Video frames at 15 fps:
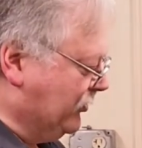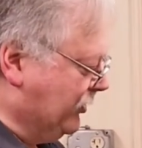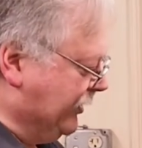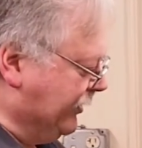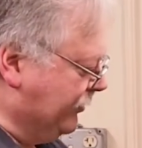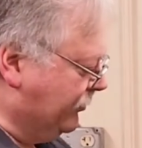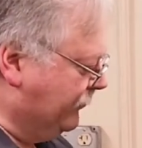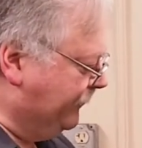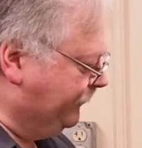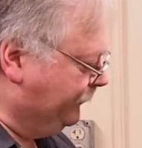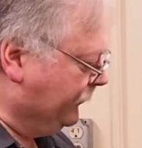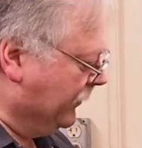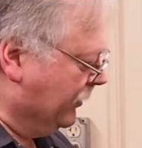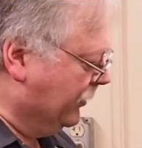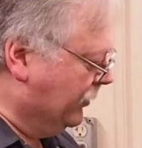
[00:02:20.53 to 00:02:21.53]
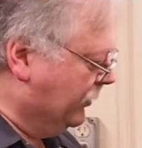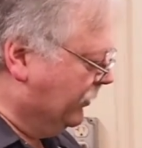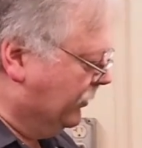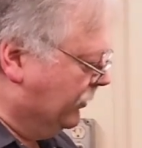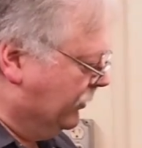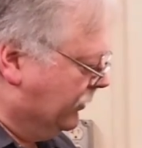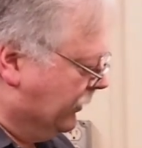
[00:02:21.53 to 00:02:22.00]
steel.
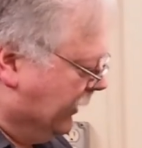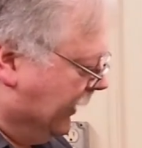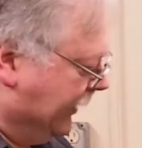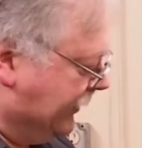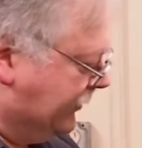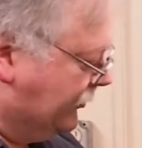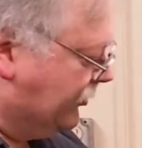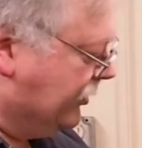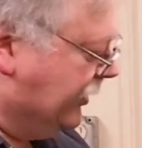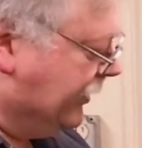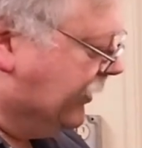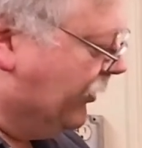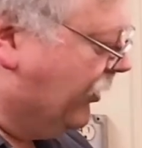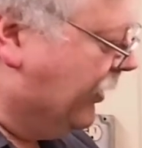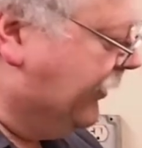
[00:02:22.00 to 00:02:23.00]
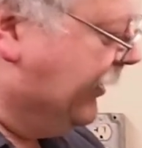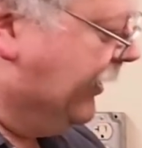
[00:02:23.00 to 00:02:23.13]
I can stick it on